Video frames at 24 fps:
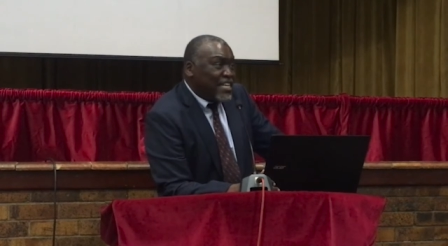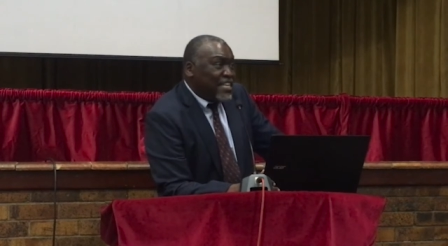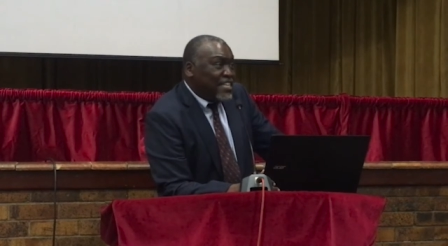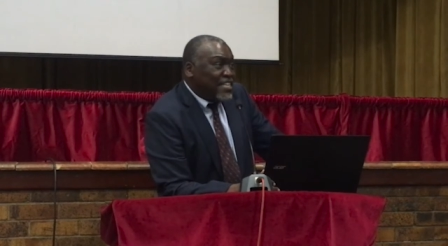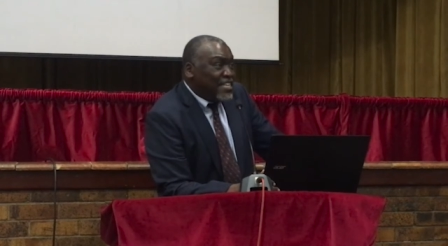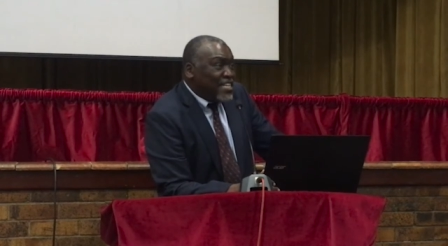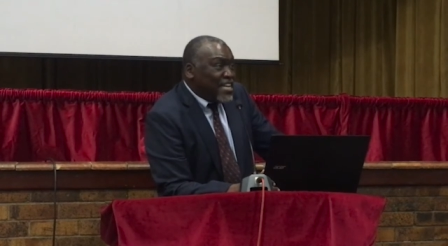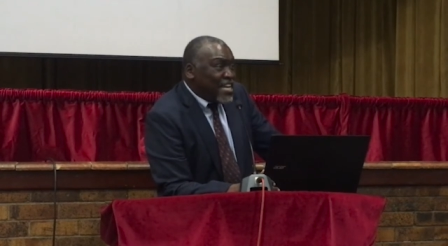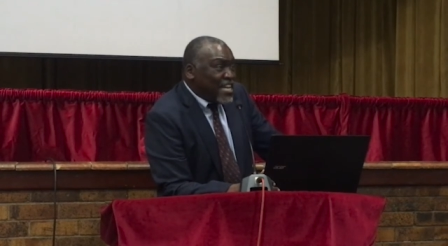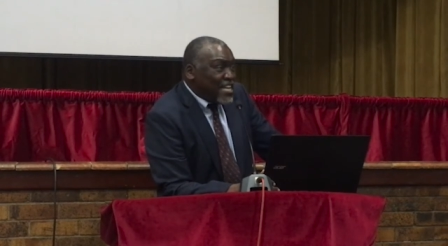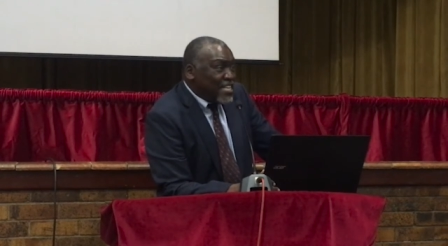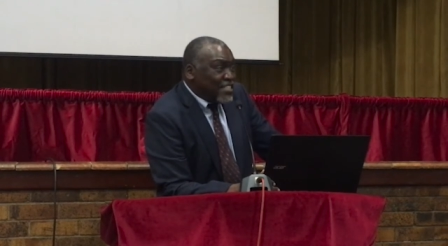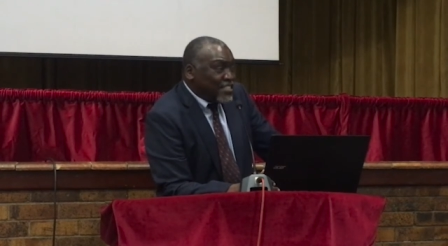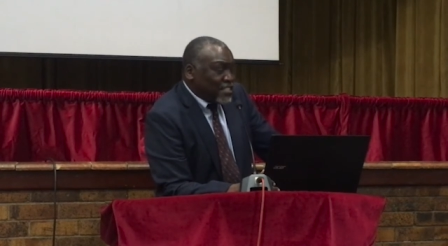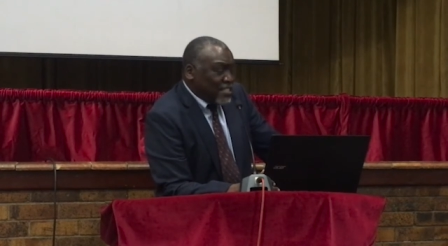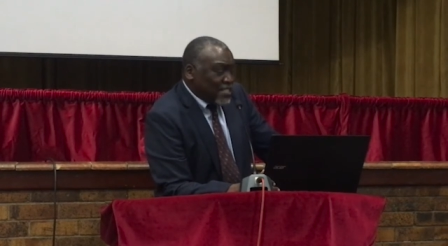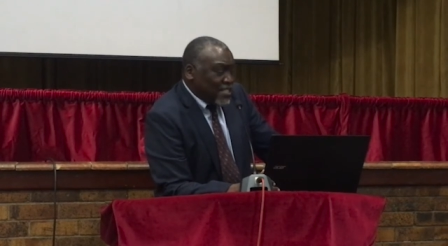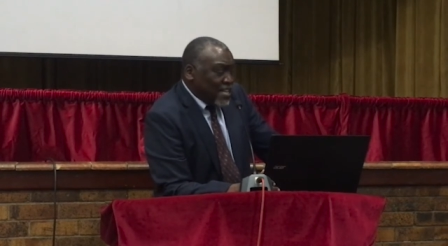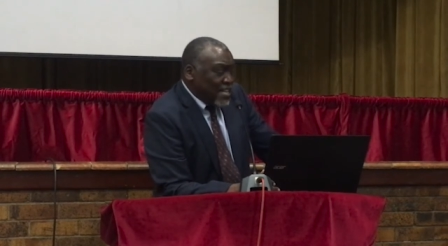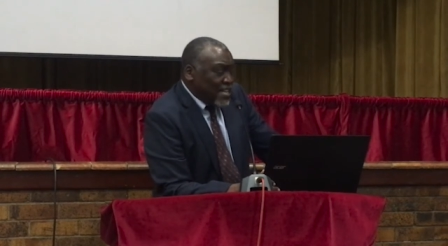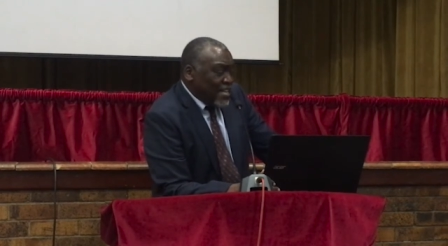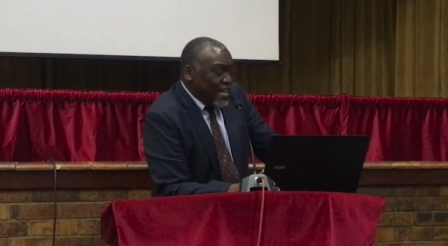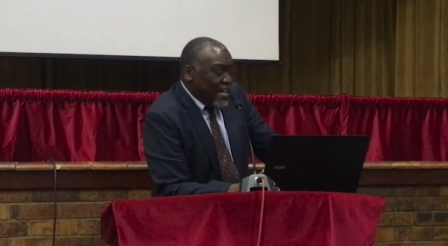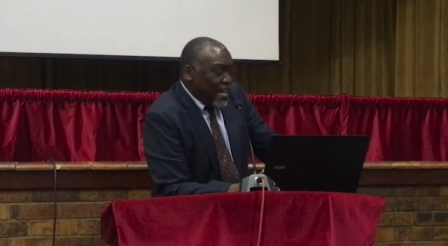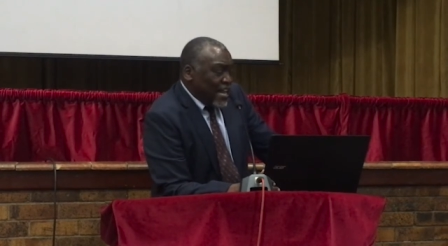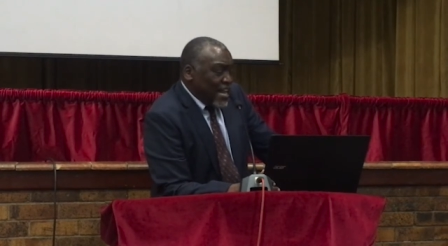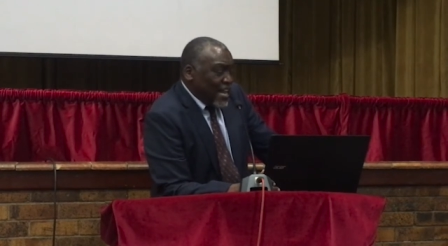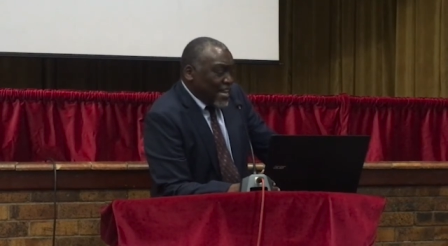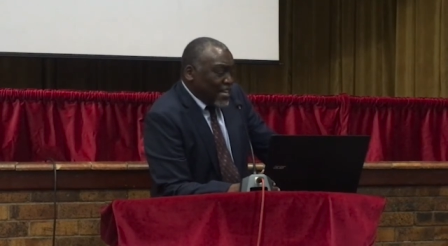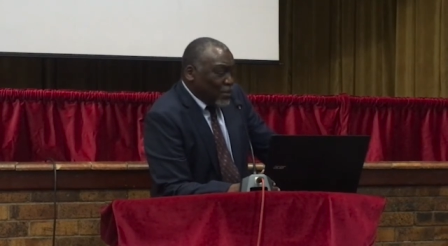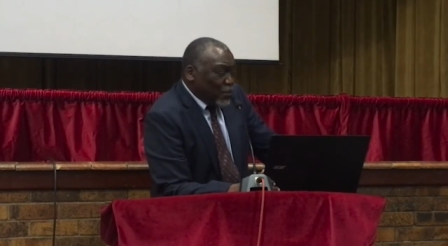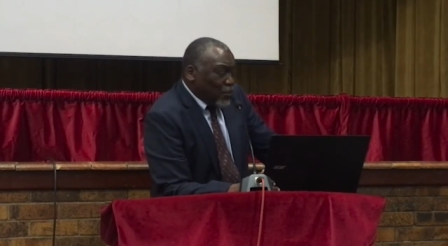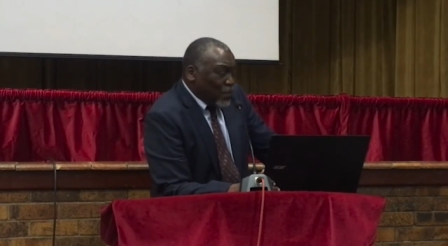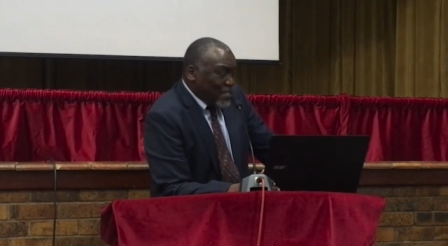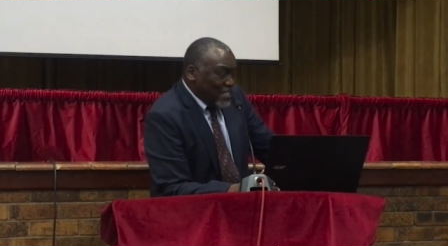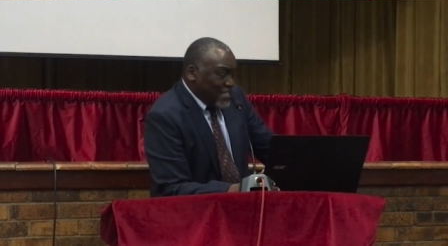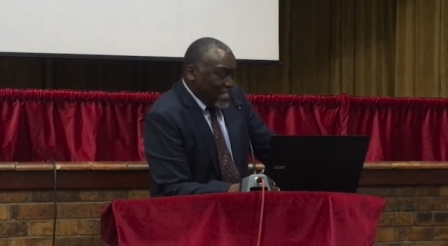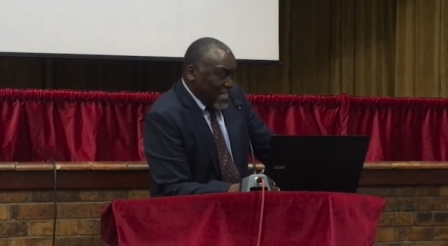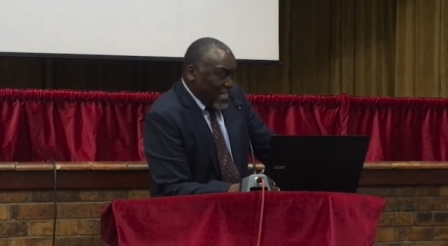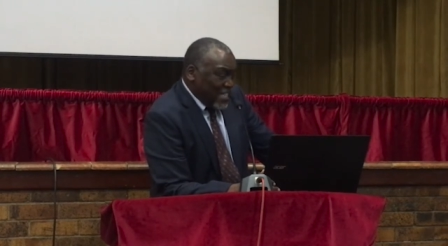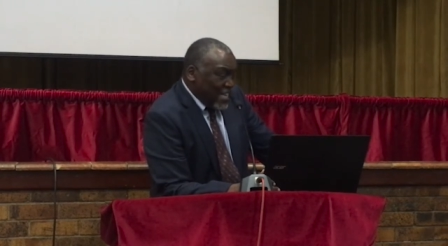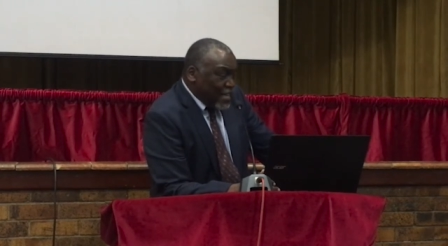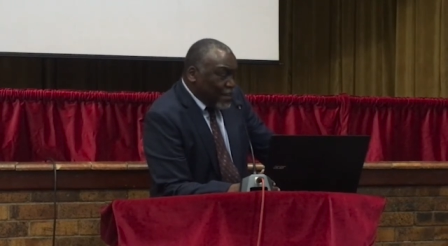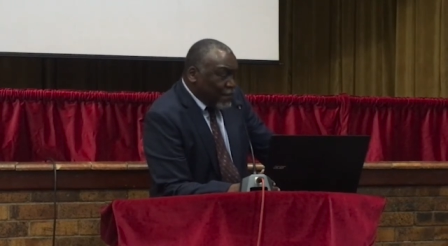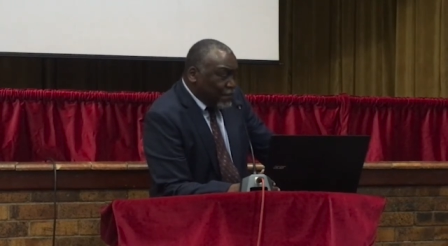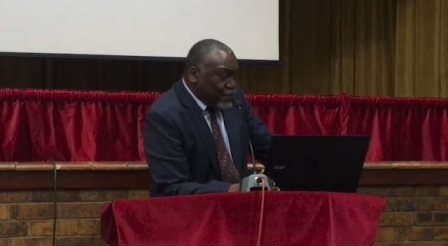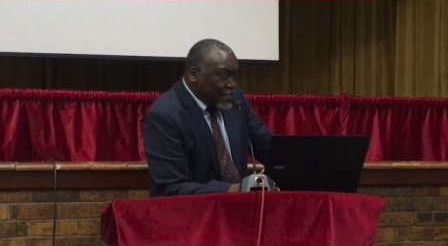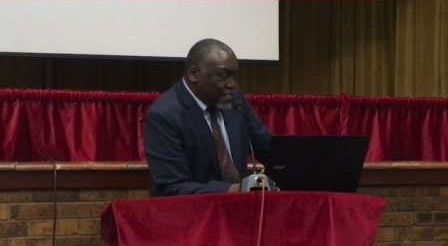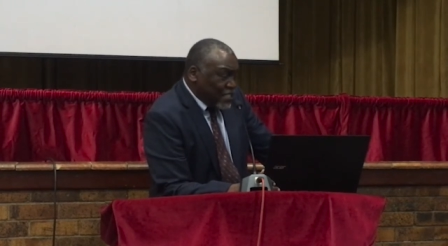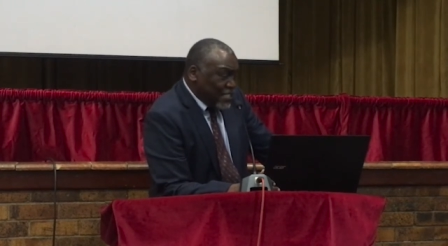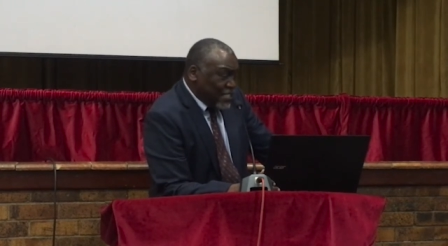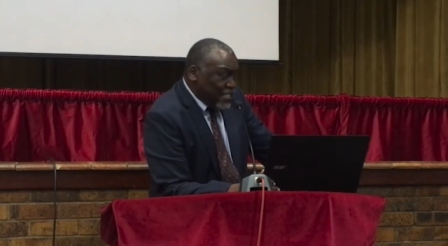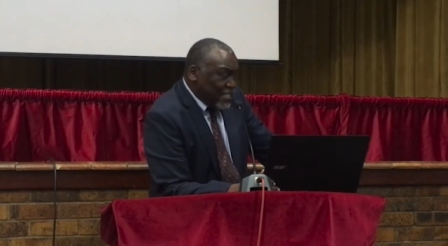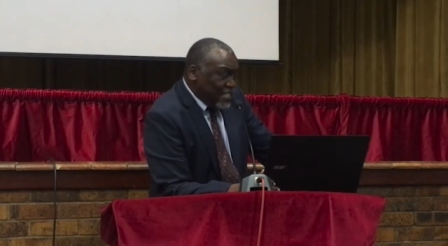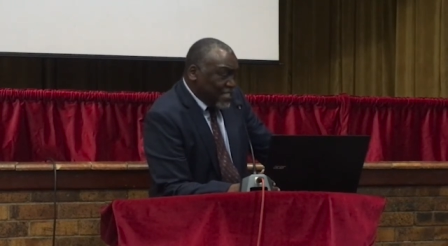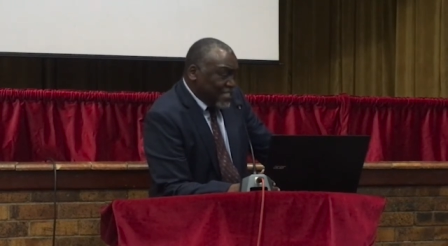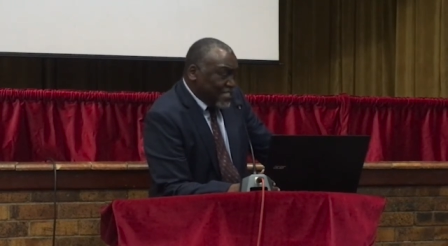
years uh, in which he lived.